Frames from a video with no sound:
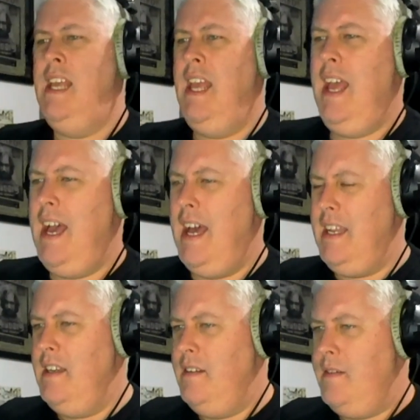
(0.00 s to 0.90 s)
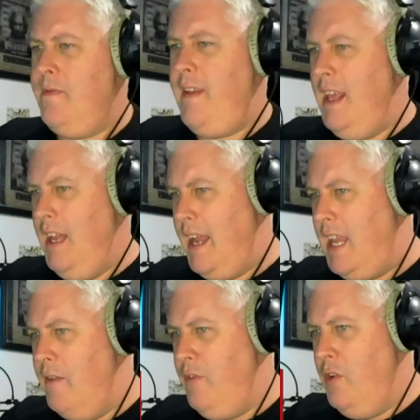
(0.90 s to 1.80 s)
I didn't feel like,
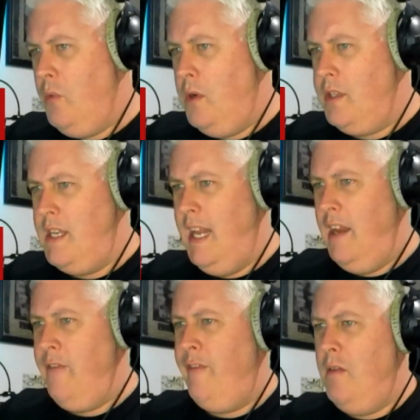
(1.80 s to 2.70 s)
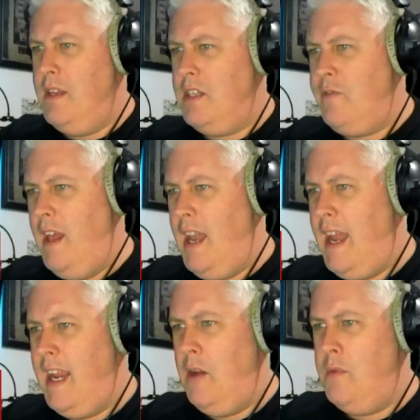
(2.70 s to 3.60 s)
even though it was an alien film, I just felt
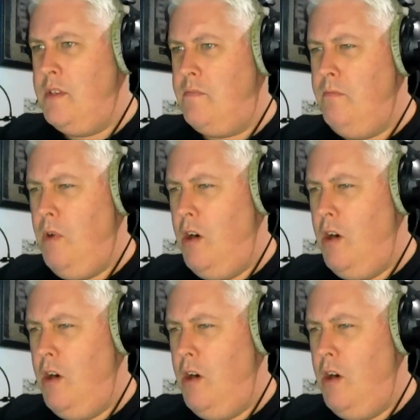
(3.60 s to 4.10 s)
like it was more of a